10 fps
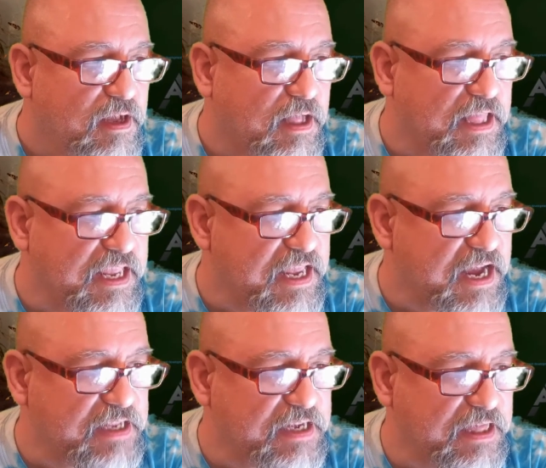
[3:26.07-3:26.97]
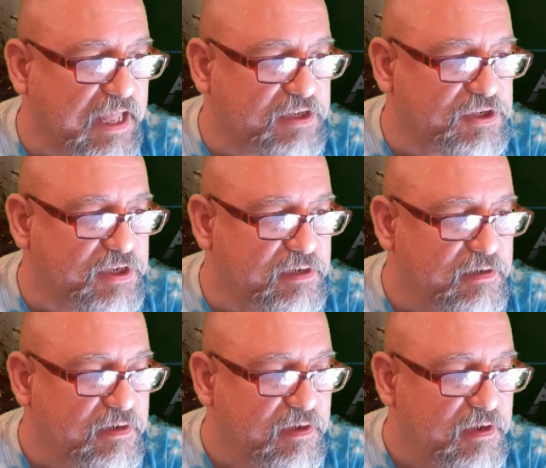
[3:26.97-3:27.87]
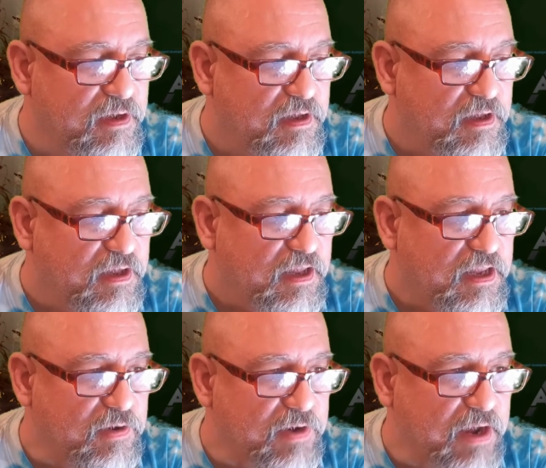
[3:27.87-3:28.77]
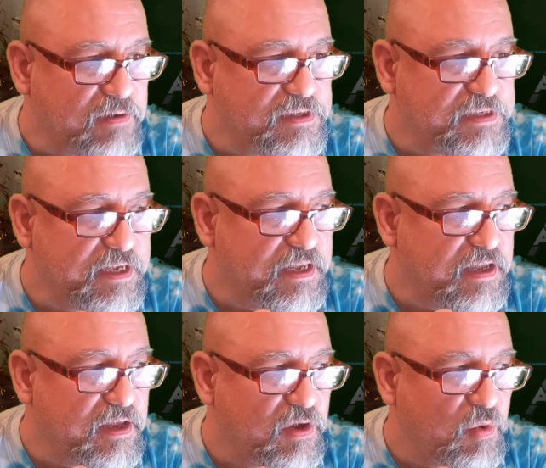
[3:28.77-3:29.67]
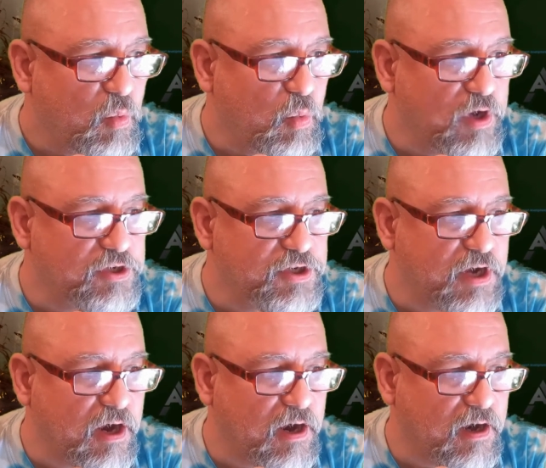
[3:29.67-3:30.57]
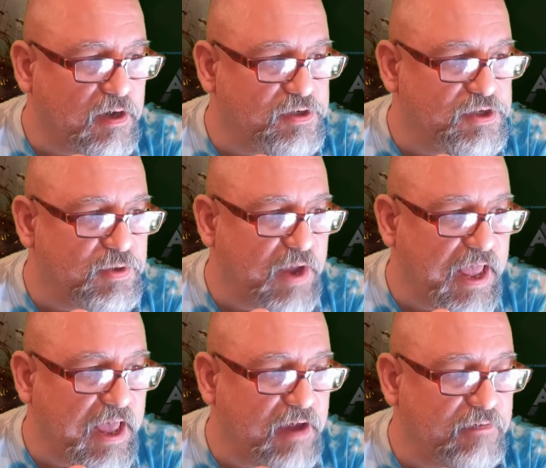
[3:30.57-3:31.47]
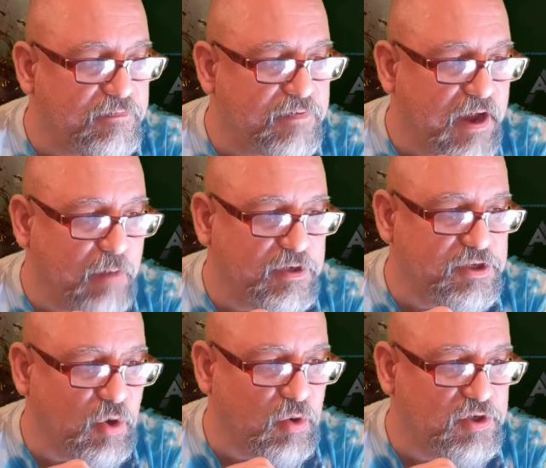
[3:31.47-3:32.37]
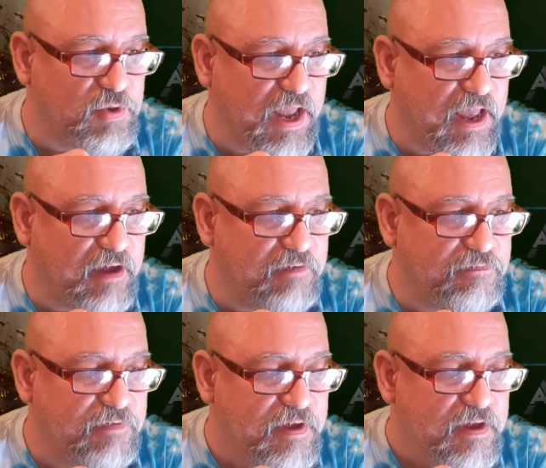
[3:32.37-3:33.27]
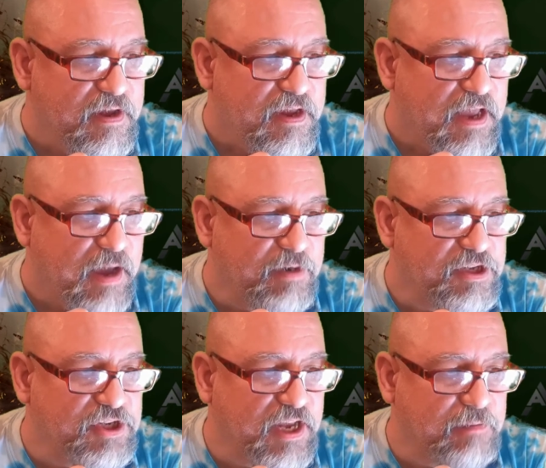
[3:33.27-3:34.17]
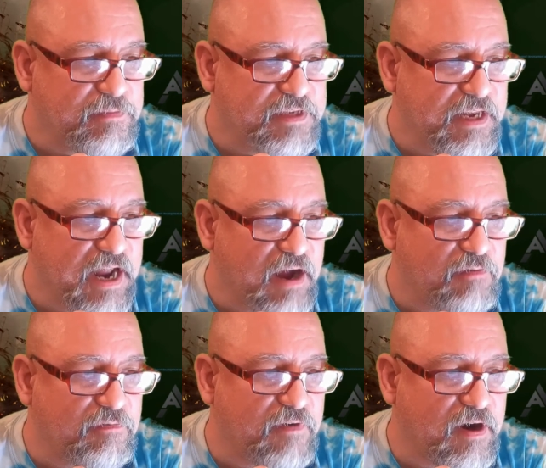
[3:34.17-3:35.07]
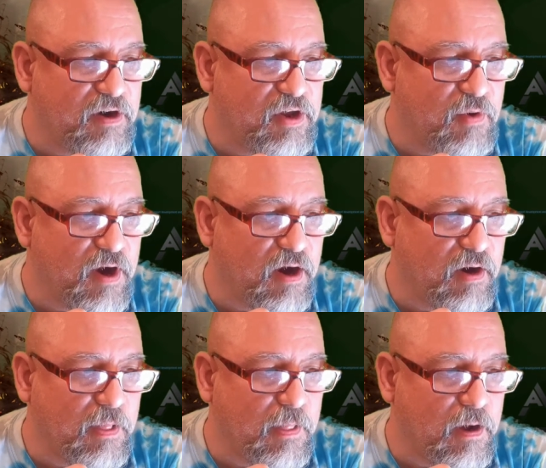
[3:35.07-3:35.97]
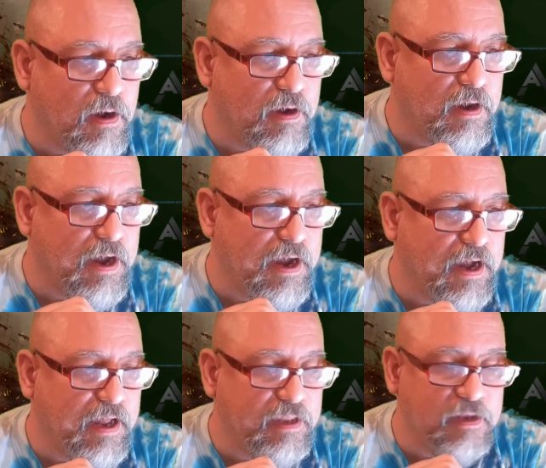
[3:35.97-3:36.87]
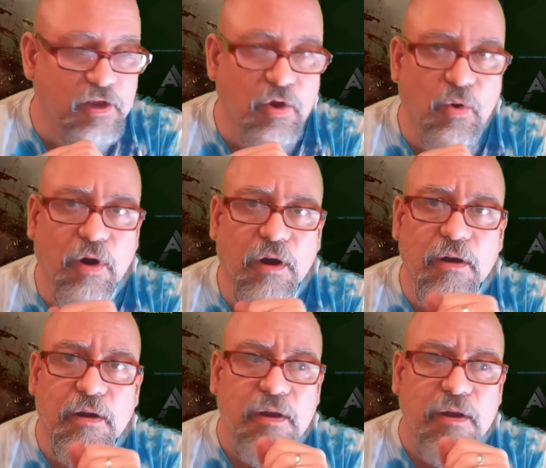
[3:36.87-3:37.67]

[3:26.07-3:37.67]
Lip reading: Clicking on Collection, you now see which cards you have, how much gold you have, how many gems, and how far you are along on your